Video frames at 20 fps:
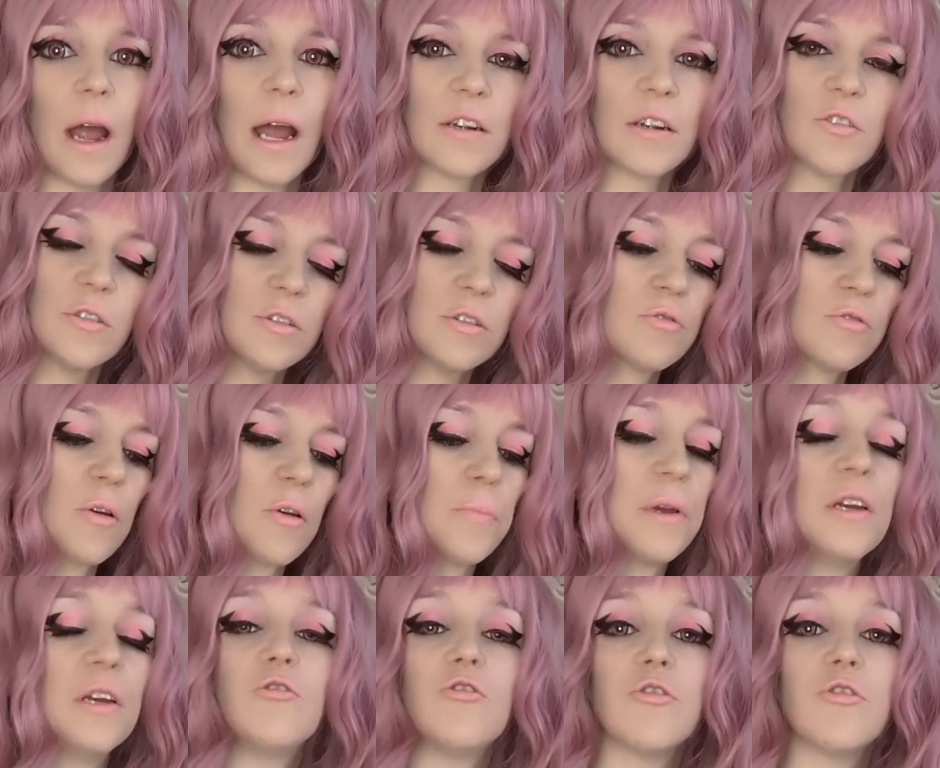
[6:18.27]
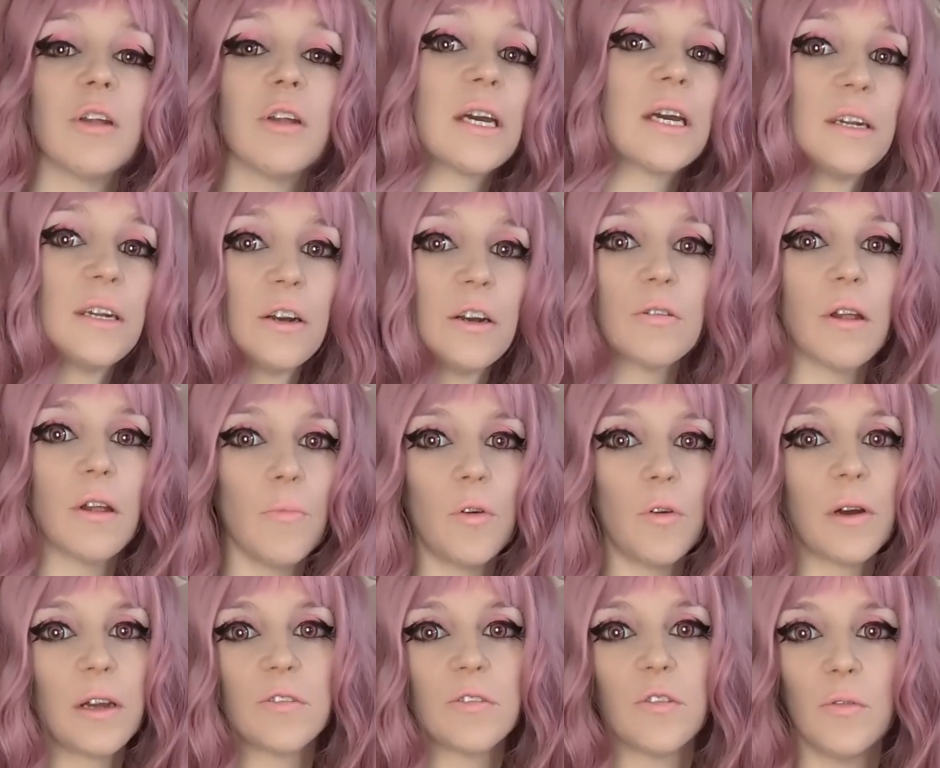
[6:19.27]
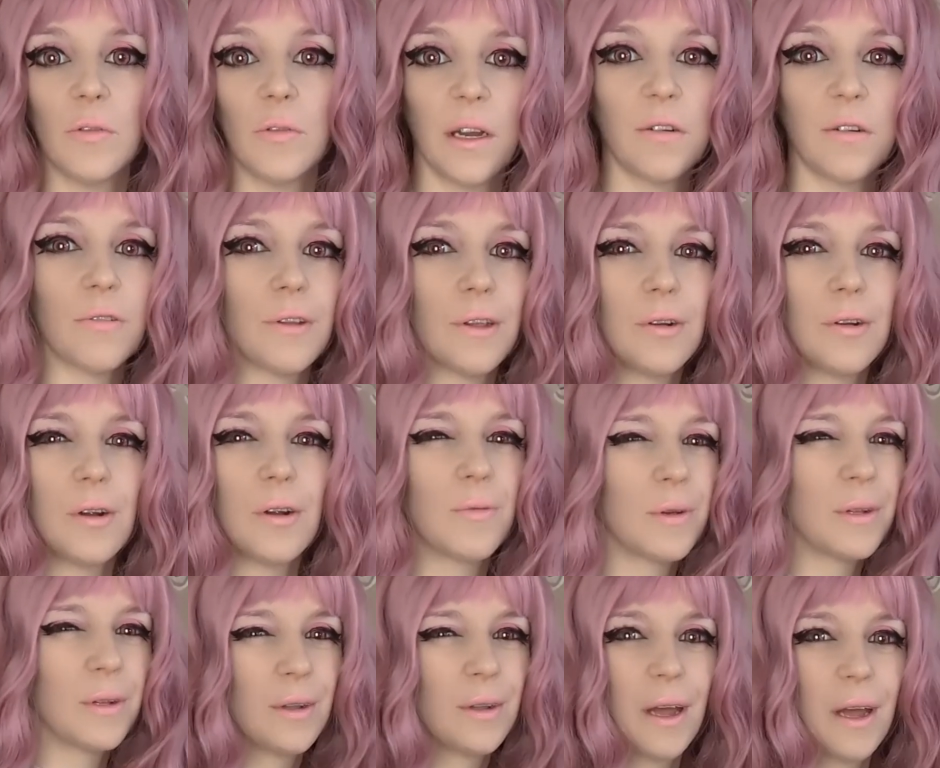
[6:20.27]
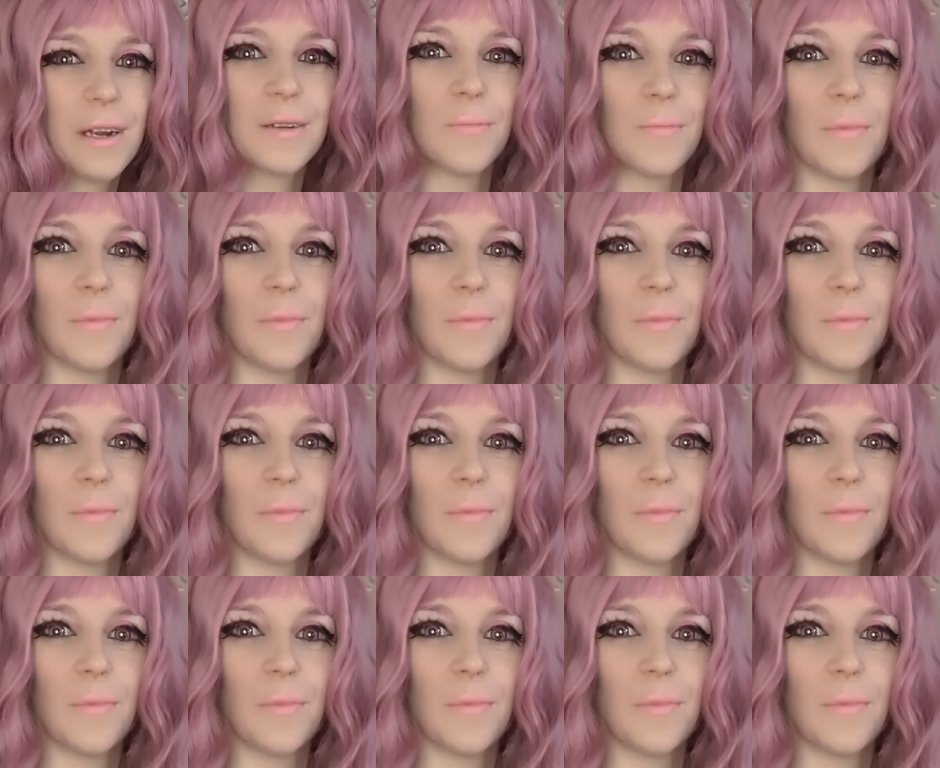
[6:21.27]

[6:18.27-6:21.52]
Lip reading: Actually, there's a peach thing in here that we'll get to later that I really like,